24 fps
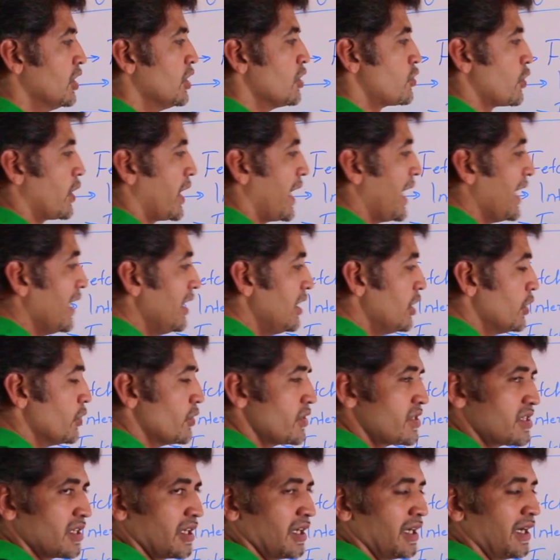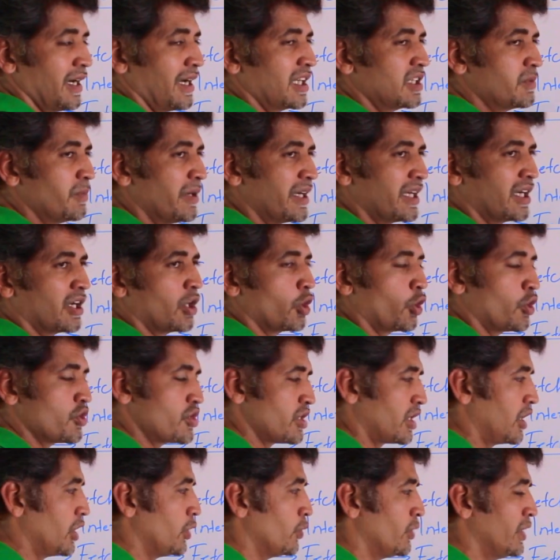So ALU is arithmetic and
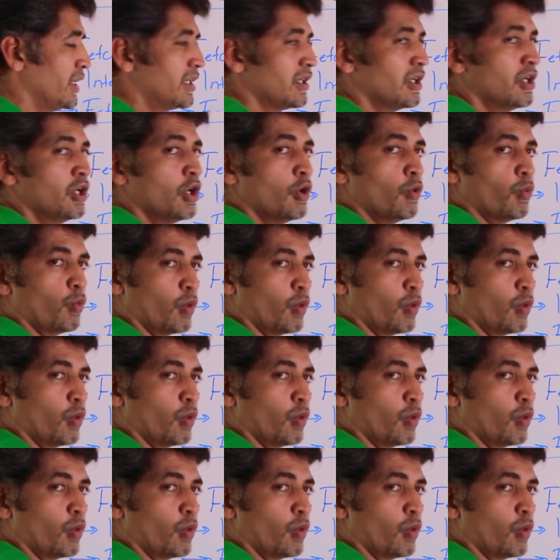logical unit.